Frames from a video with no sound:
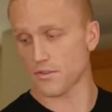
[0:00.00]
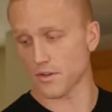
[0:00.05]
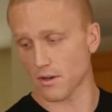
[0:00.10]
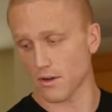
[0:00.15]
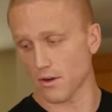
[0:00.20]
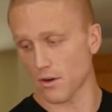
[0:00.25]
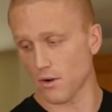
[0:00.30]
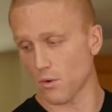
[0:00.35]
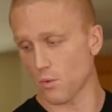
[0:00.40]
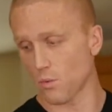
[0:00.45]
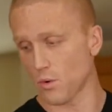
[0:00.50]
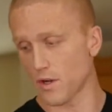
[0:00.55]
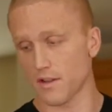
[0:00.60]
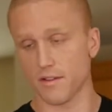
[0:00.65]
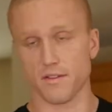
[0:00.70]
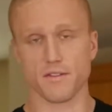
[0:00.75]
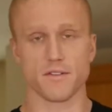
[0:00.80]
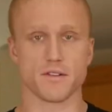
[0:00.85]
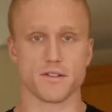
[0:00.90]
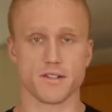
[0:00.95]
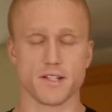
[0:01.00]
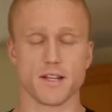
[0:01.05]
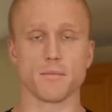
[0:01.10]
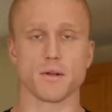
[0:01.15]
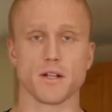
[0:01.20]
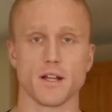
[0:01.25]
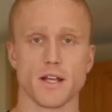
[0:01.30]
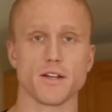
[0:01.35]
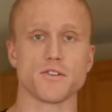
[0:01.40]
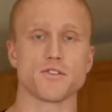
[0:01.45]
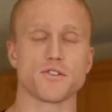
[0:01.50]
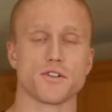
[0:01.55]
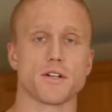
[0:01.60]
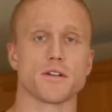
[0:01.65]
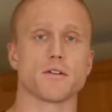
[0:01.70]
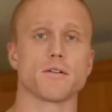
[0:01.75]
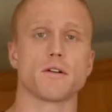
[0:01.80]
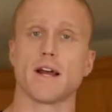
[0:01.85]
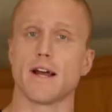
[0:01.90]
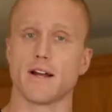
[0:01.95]
to go with the
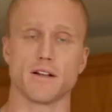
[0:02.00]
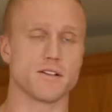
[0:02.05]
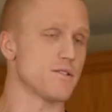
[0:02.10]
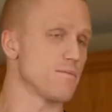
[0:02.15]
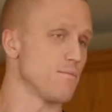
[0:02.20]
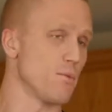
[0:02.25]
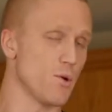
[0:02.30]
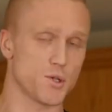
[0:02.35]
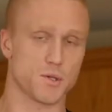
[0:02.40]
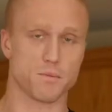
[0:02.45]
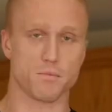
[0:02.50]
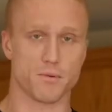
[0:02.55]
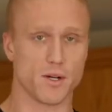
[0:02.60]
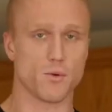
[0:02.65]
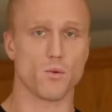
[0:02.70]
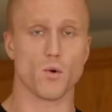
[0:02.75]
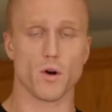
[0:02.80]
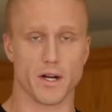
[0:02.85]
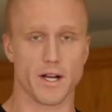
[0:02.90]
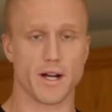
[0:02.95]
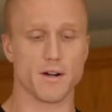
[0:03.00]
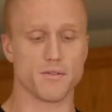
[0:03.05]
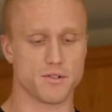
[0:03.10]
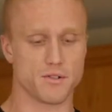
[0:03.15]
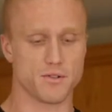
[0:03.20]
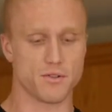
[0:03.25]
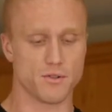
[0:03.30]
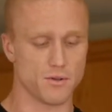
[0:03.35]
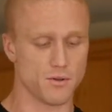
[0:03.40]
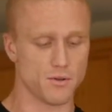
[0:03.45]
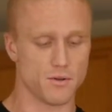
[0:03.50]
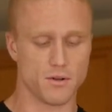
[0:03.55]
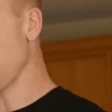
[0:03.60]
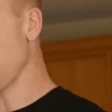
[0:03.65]
stimulation, as most pre-workouts do,